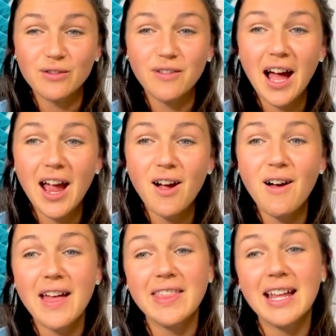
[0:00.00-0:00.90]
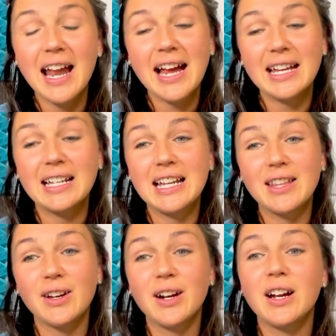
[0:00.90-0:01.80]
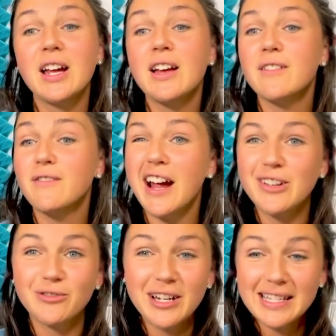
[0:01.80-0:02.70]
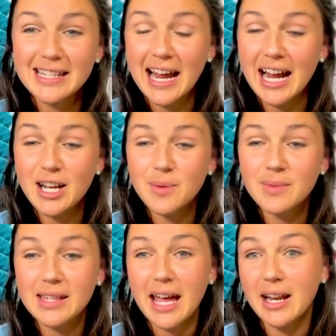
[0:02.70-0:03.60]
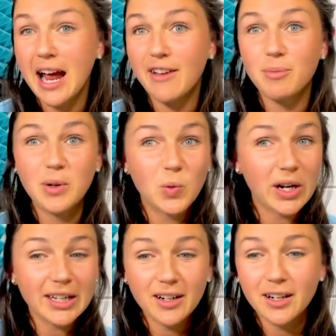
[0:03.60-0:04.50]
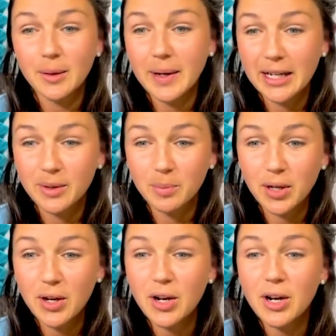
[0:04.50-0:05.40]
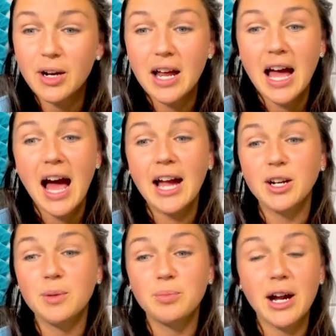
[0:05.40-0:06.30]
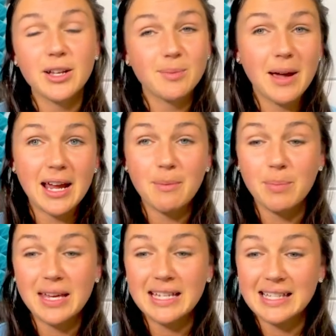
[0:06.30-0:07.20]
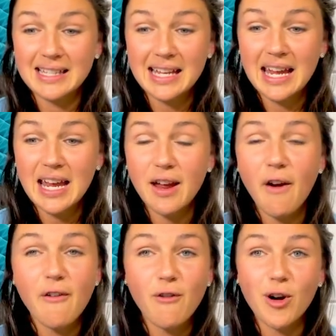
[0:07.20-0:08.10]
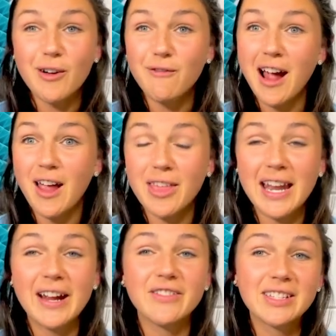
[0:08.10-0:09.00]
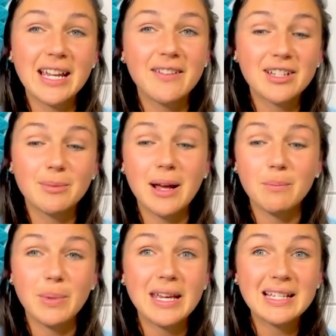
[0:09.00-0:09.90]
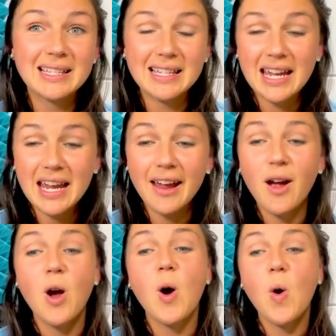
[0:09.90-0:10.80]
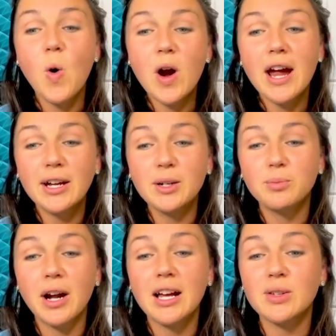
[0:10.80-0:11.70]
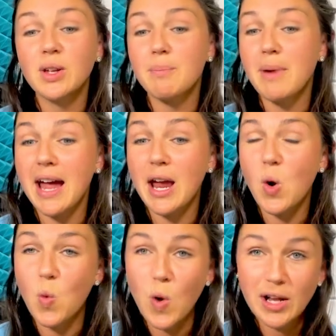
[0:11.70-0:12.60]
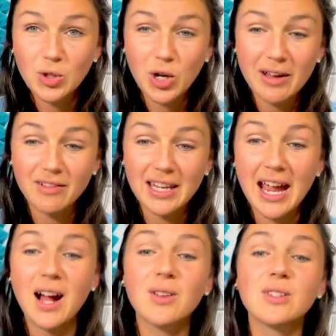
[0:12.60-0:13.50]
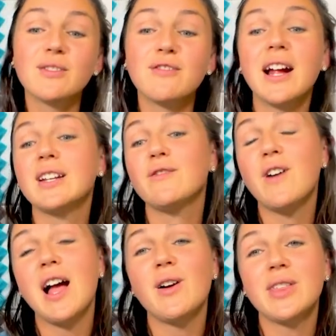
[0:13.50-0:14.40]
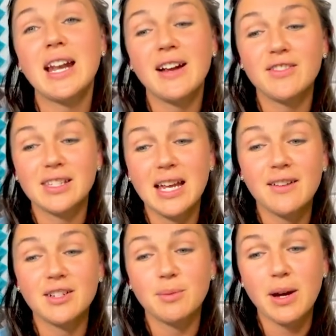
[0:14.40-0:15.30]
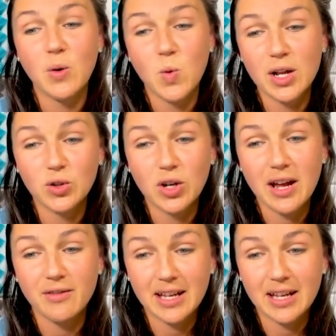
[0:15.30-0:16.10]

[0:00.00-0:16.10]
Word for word: a file, and then I can either find recent items that I've been working on on my computer. I could browse my P C for a file that I've saved to my P C, or I could browse my OneDrive account to find a file that I have saved to my OneDrive